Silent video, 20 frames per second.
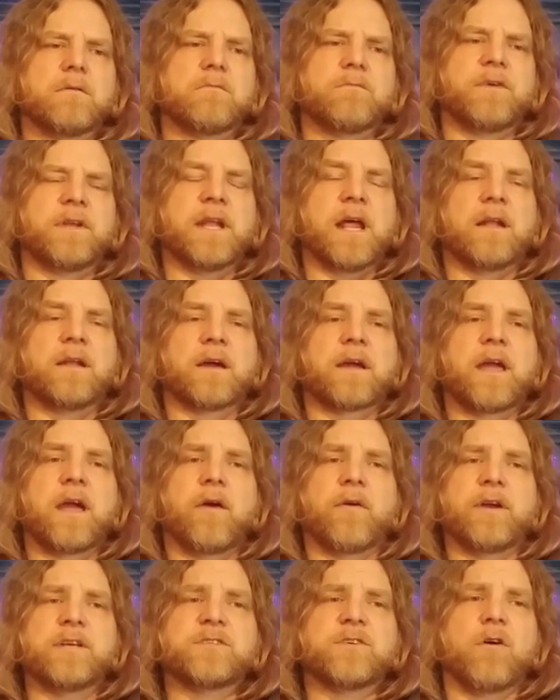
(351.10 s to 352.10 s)
Vanilla
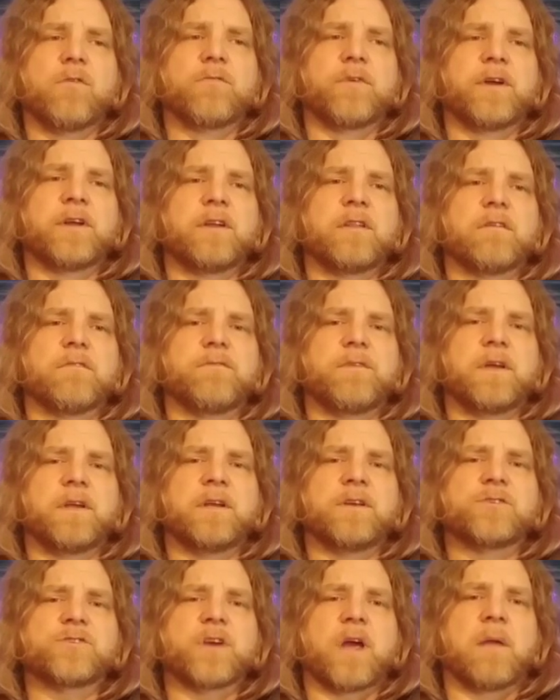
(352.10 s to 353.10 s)
carries over into the
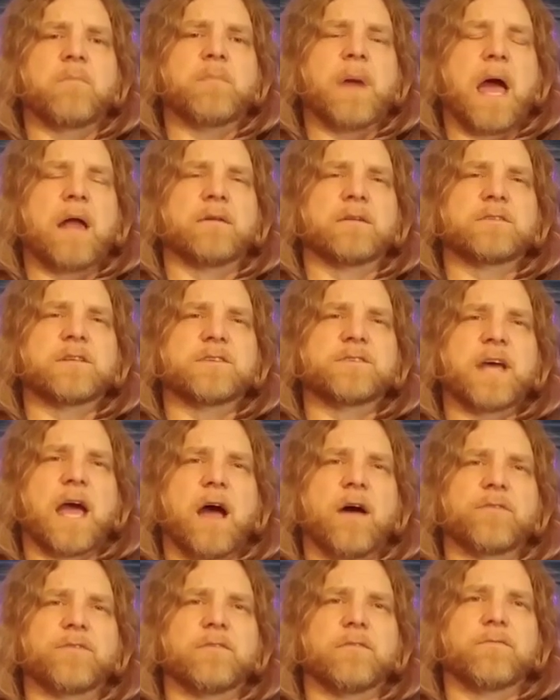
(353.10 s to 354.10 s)
finish and balances
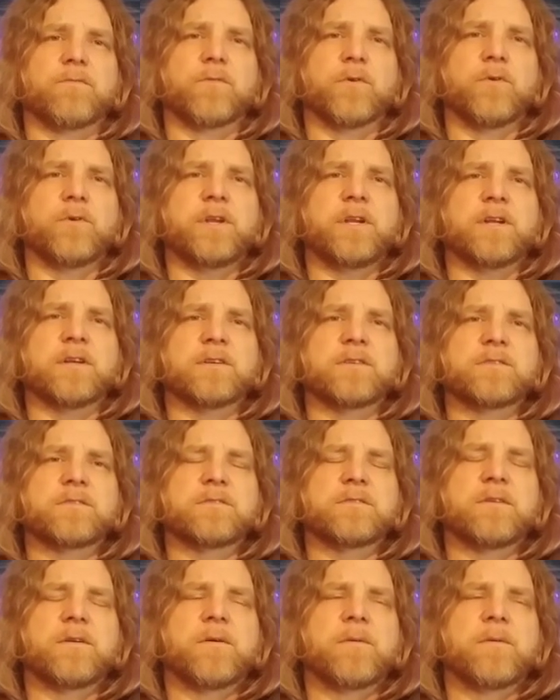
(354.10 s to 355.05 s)
out the fruitiness.